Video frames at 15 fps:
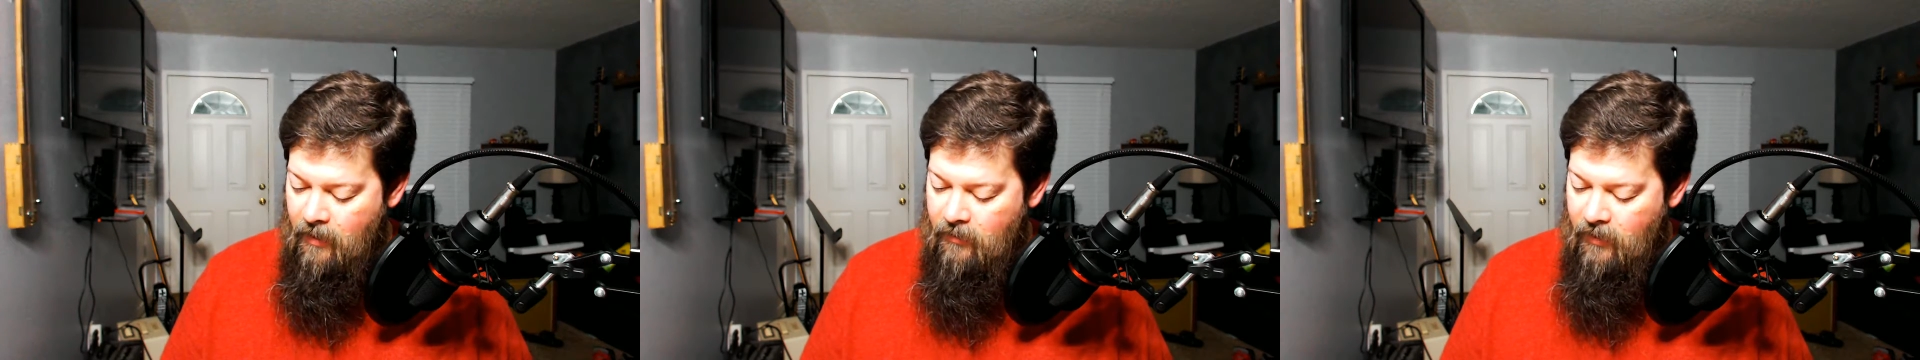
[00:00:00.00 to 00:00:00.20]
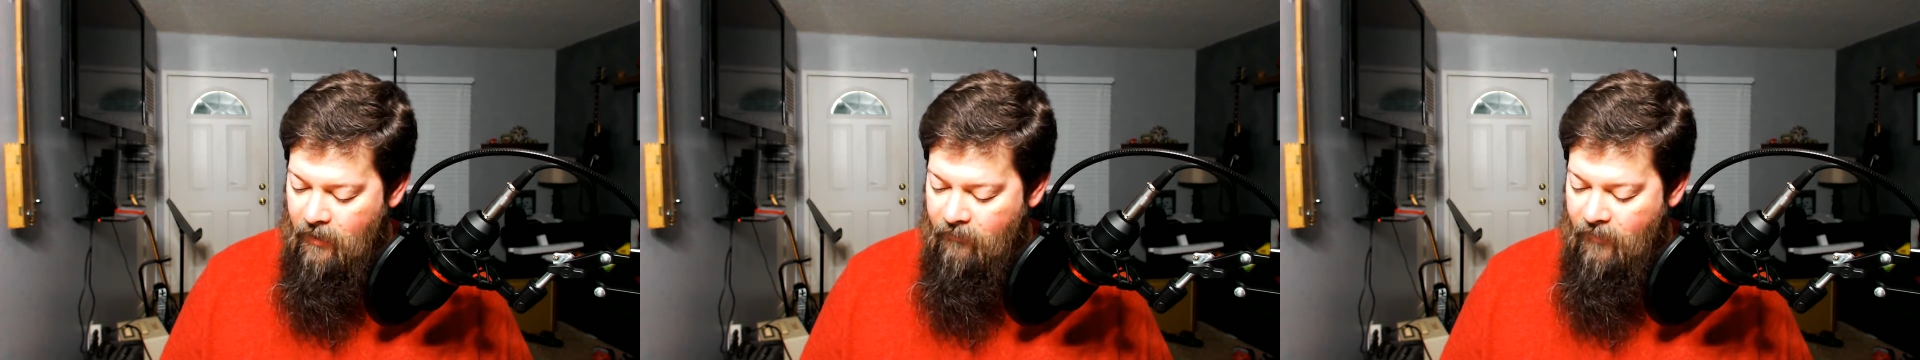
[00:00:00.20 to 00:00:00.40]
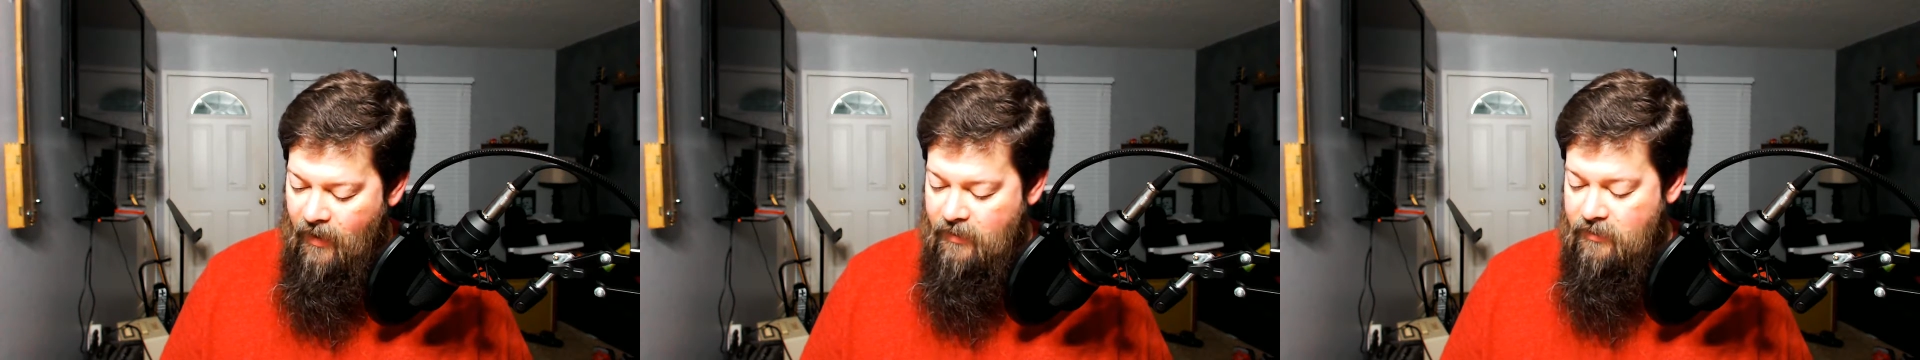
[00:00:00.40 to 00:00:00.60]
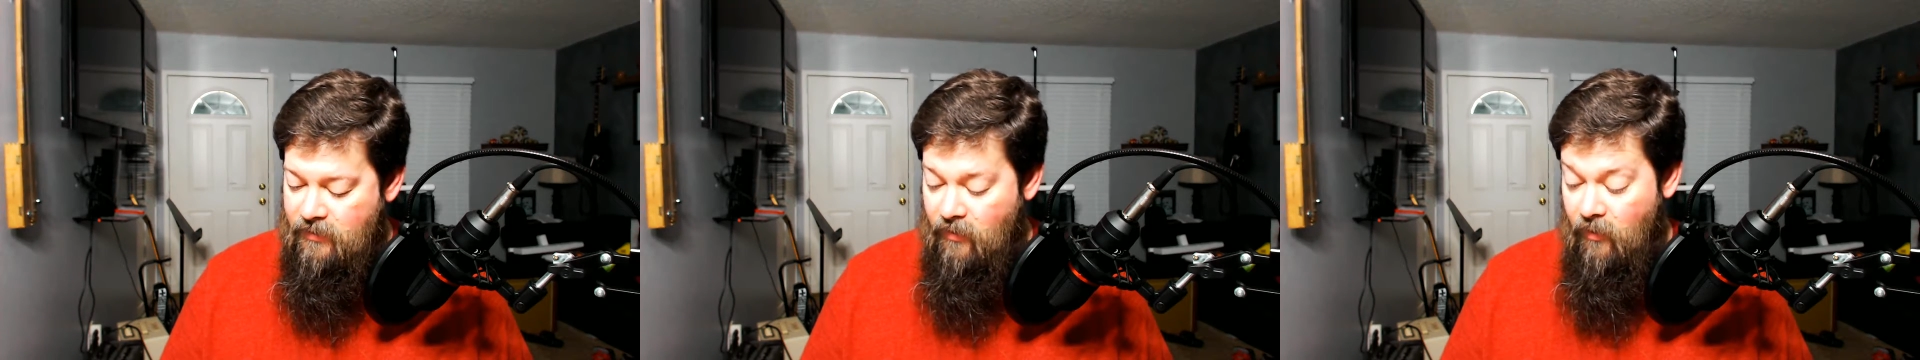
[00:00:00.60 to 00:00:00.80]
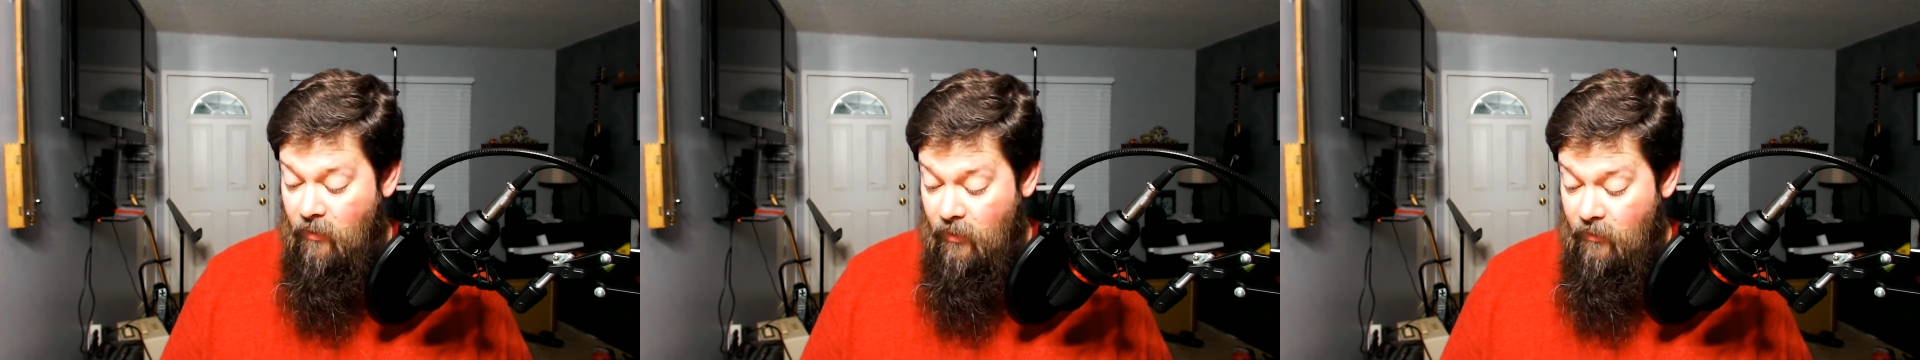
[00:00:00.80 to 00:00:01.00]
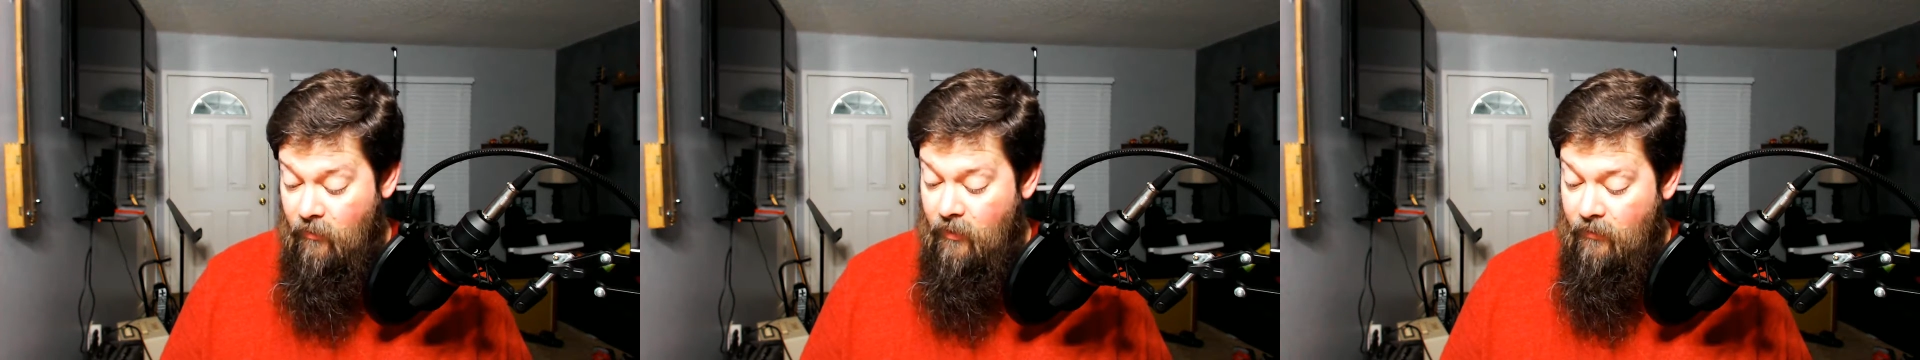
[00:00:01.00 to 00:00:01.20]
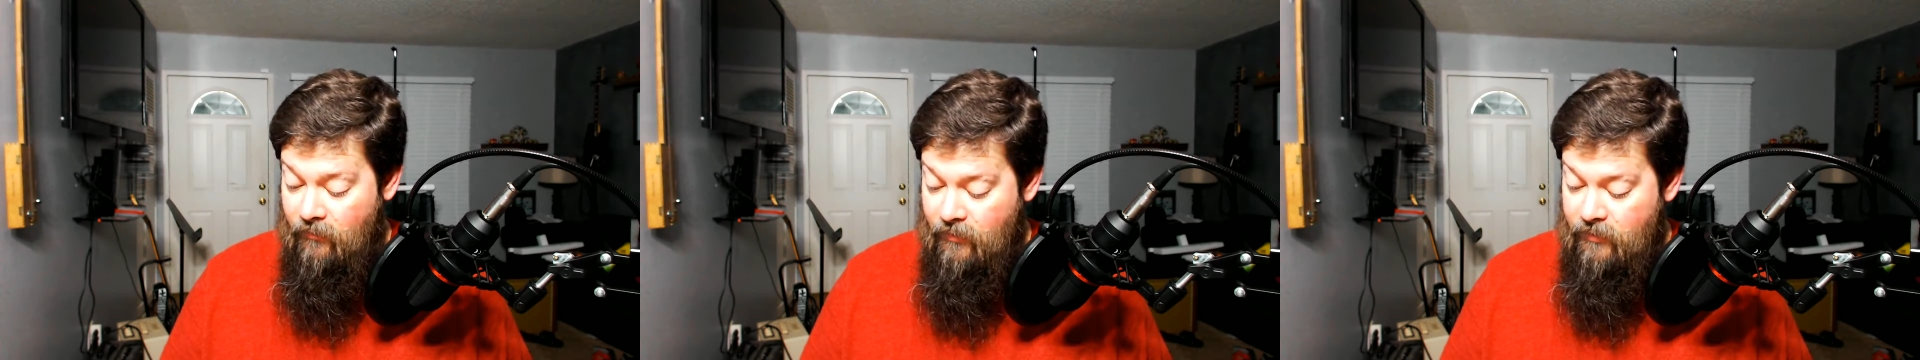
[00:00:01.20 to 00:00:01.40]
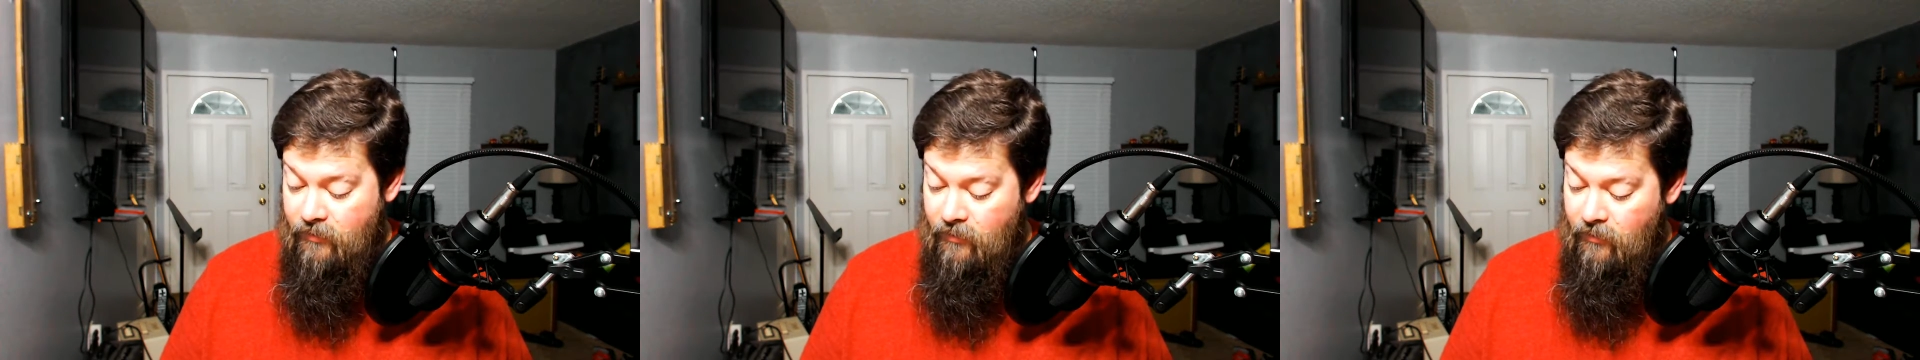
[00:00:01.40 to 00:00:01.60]
They vexed the Holy One of
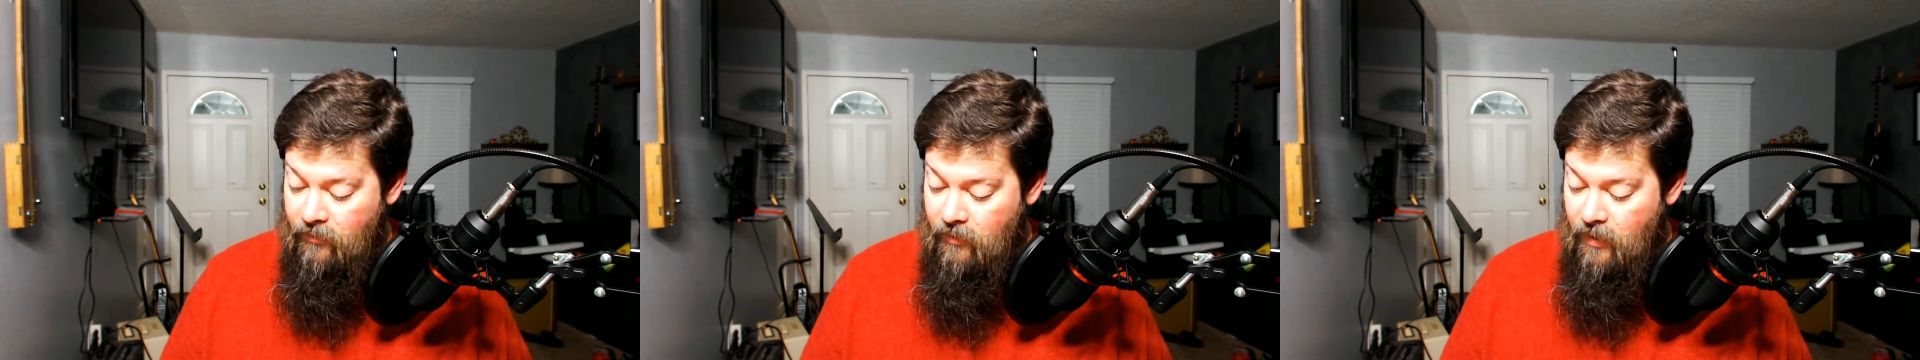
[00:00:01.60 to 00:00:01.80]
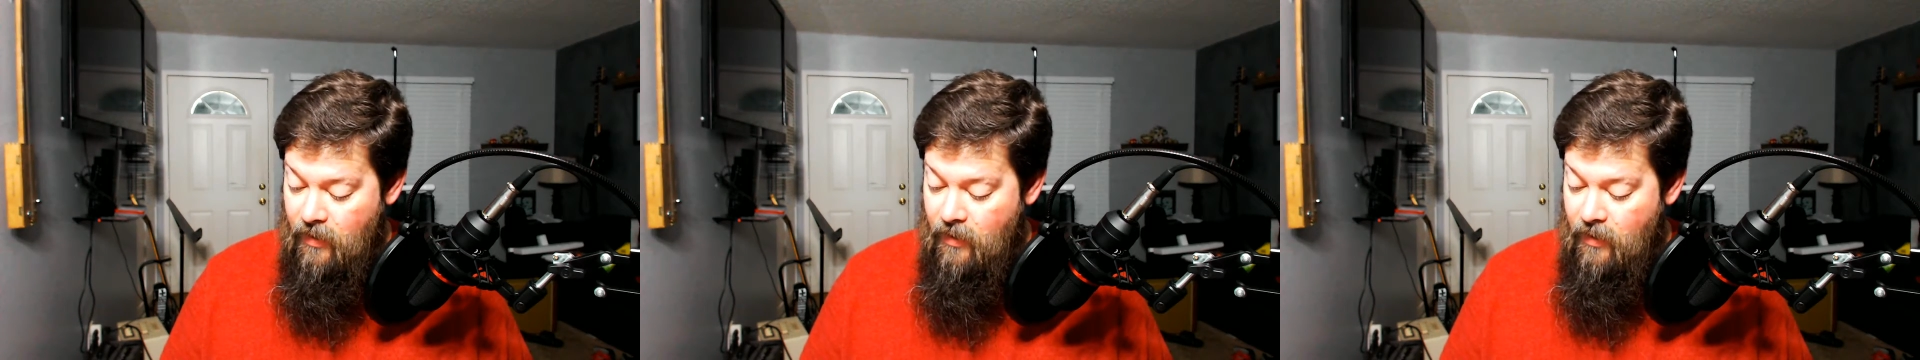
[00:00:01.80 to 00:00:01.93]
Israel.